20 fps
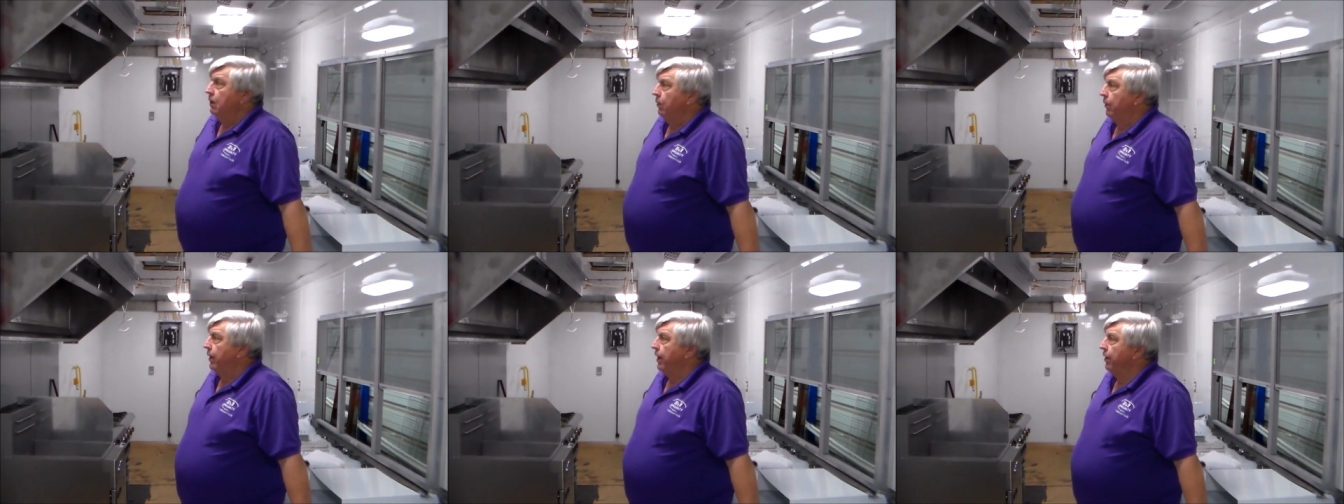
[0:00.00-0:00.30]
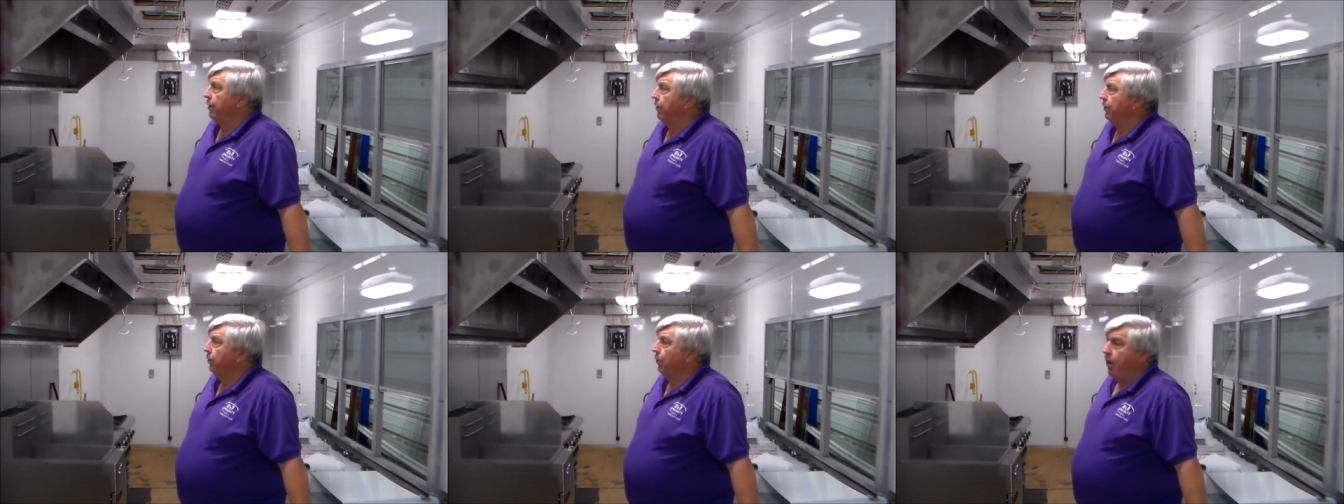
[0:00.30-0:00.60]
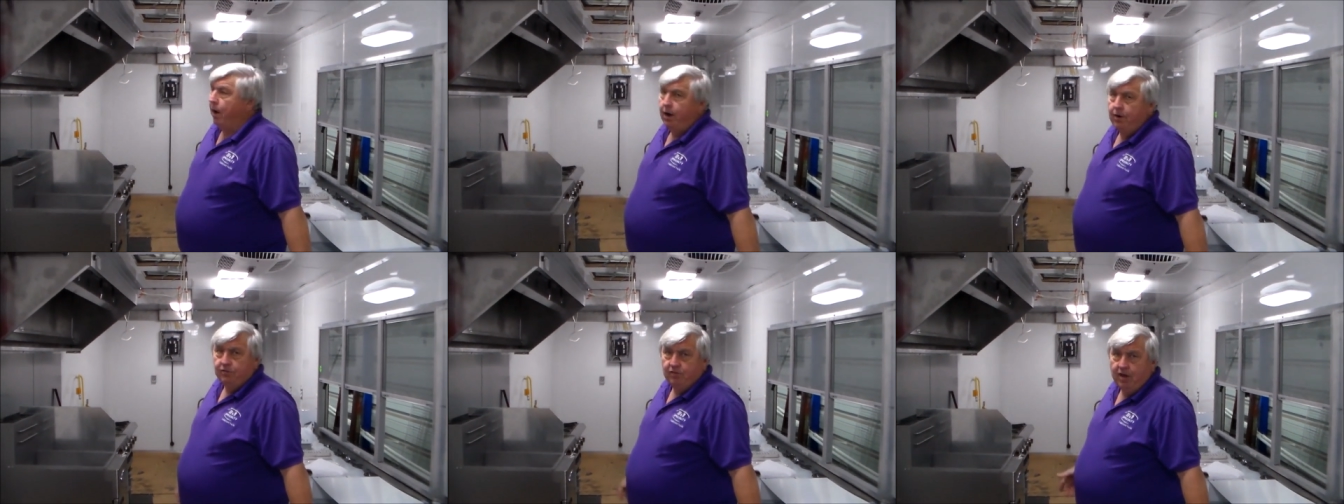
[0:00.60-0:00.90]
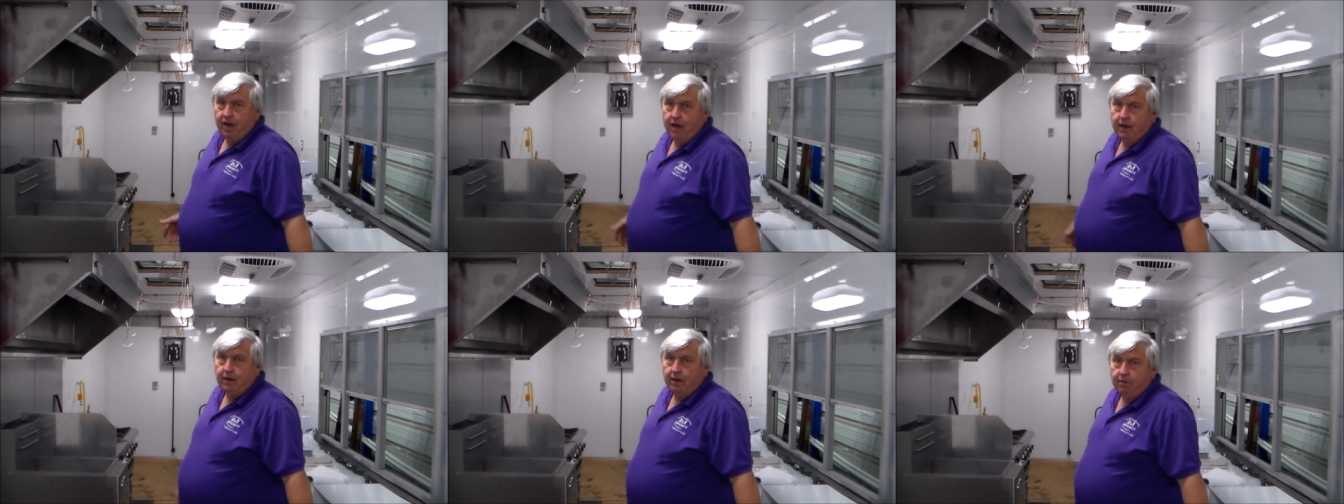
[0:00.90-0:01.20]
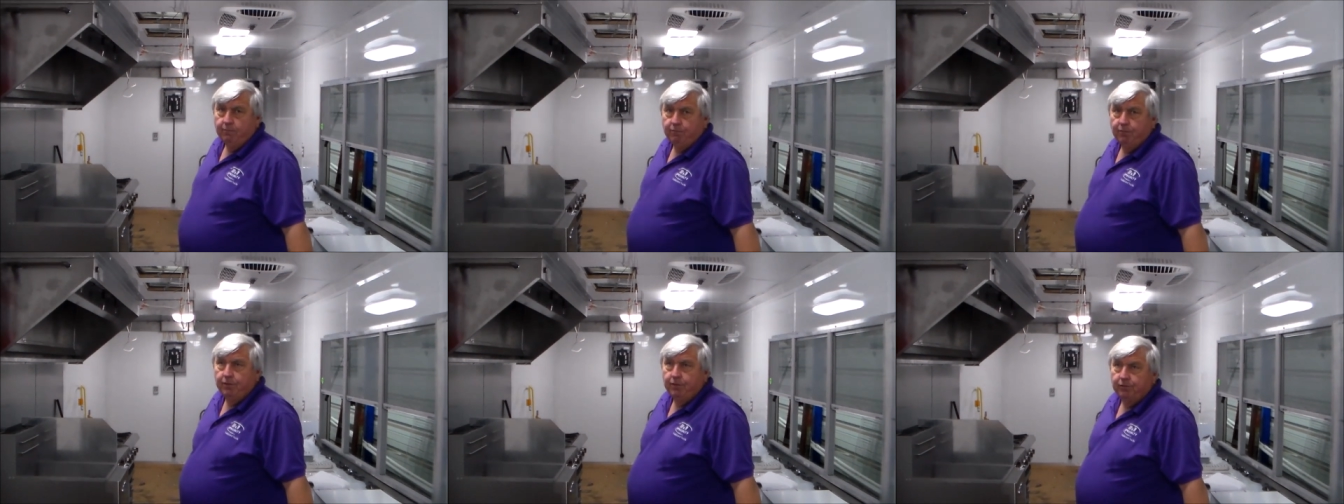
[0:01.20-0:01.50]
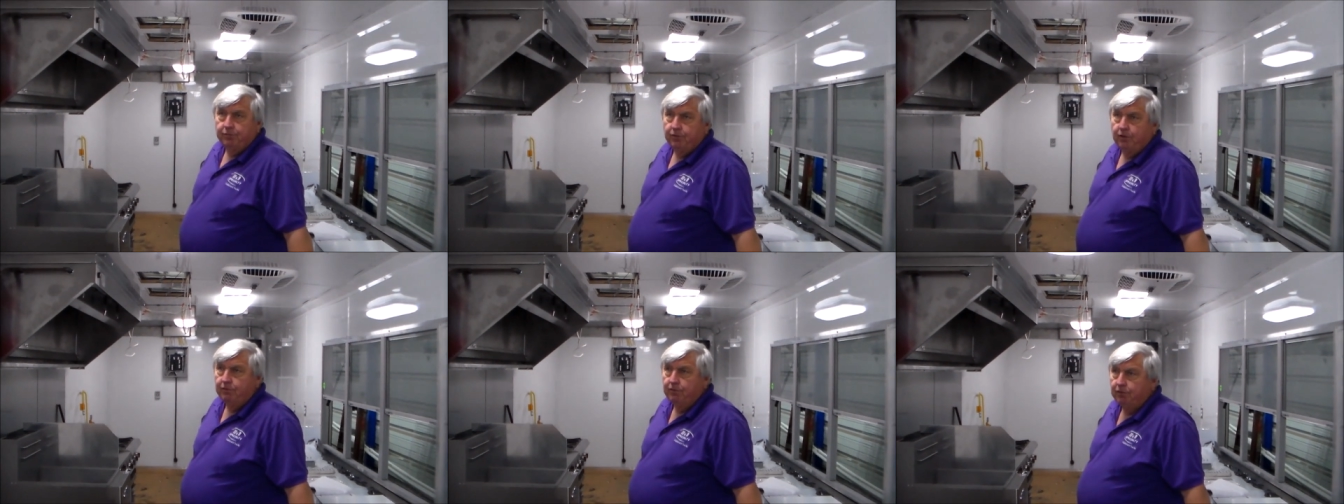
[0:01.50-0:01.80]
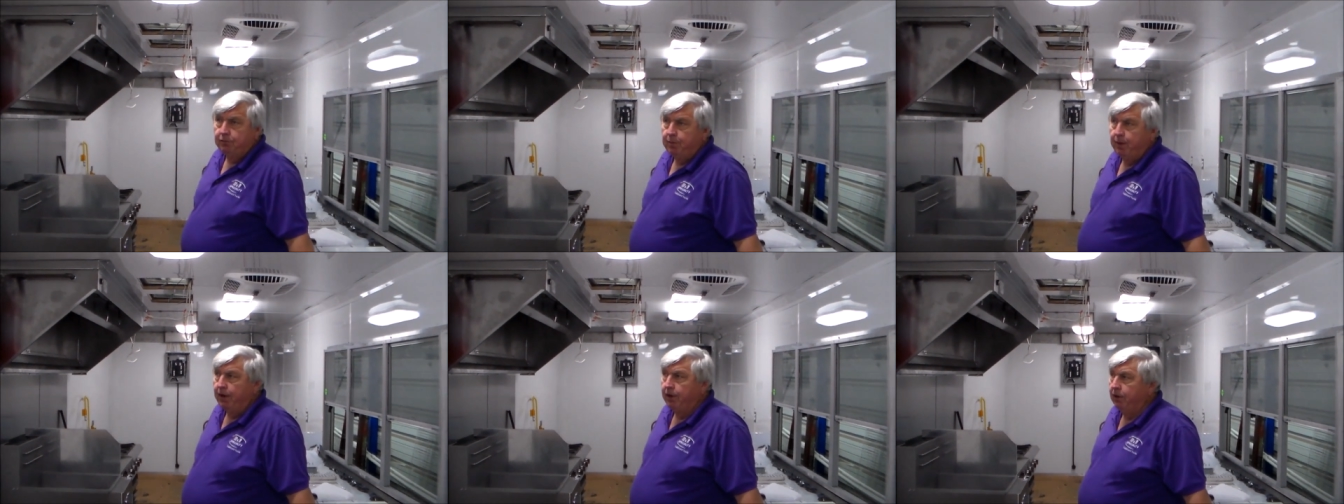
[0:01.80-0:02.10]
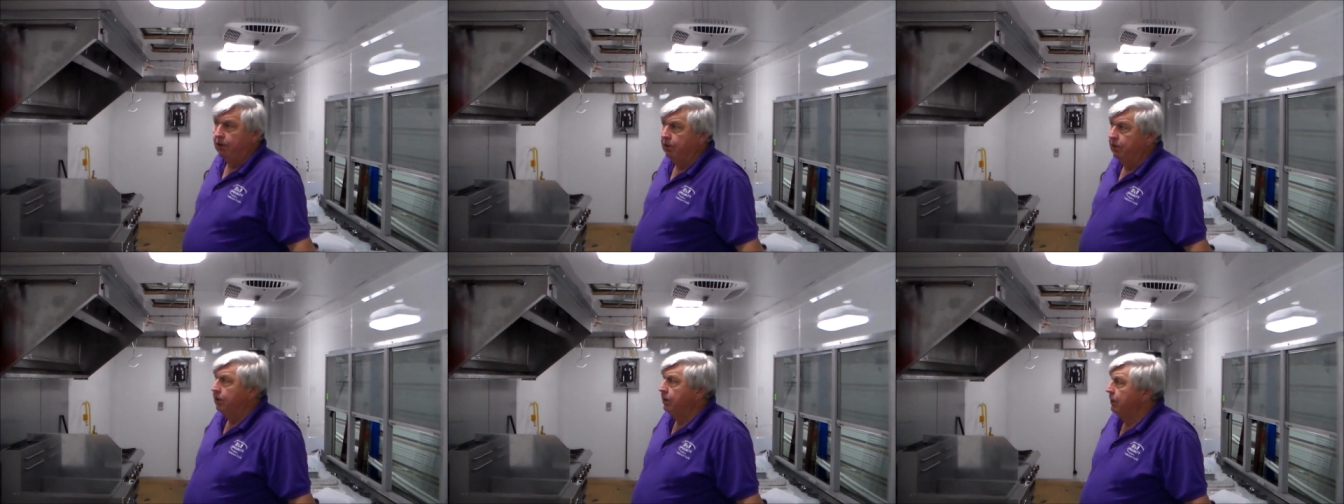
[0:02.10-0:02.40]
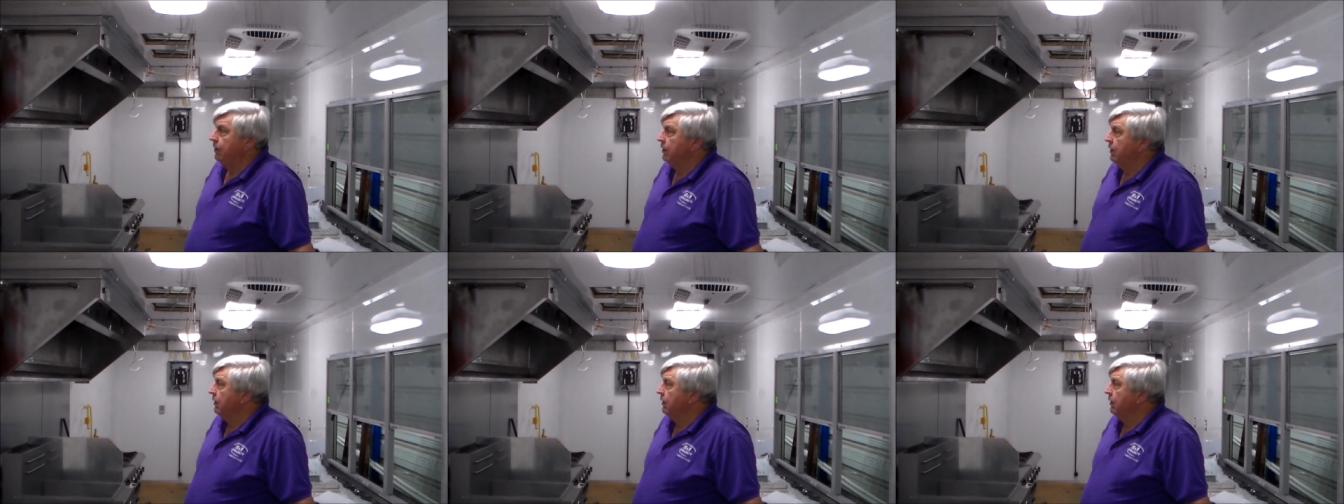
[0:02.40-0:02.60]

We had all the wires hanging for the service panel,